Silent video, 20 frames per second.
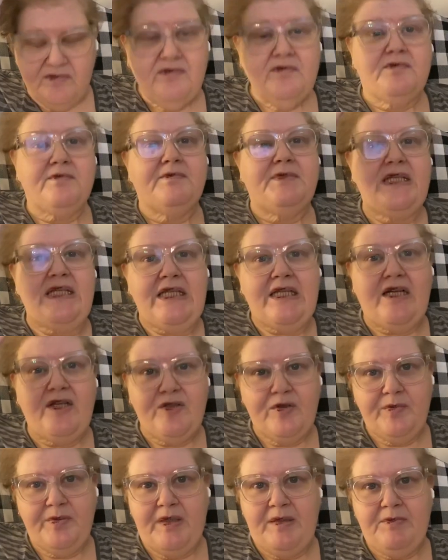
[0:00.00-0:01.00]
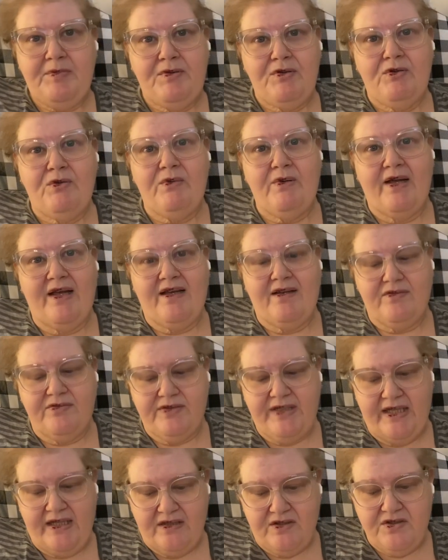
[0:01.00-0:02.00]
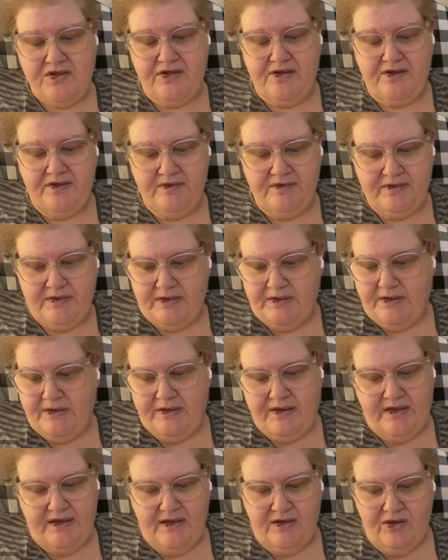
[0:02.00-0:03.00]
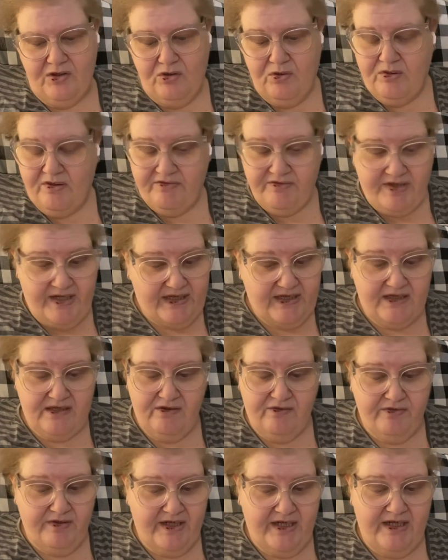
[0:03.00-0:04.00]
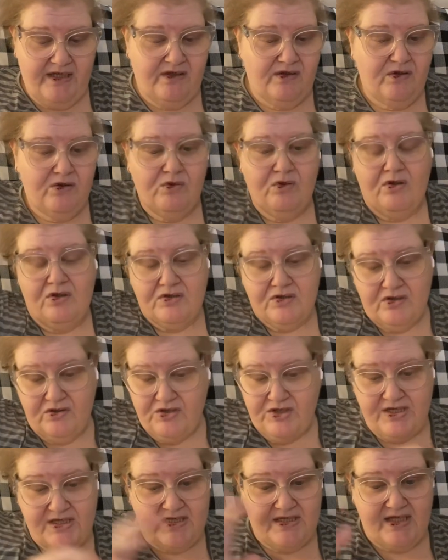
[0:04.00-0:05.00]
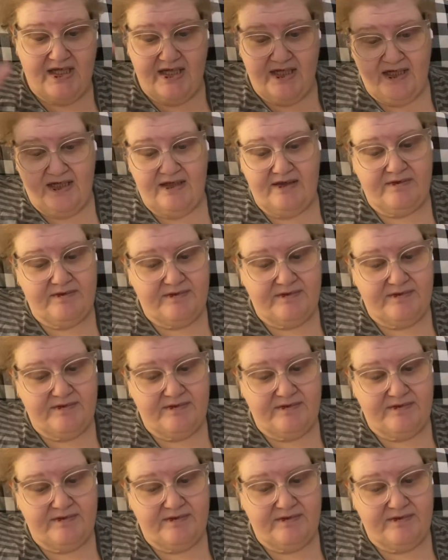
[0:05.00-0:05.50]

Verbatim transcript: meeting other people who have cancer, who are fighting the fight, who also just say...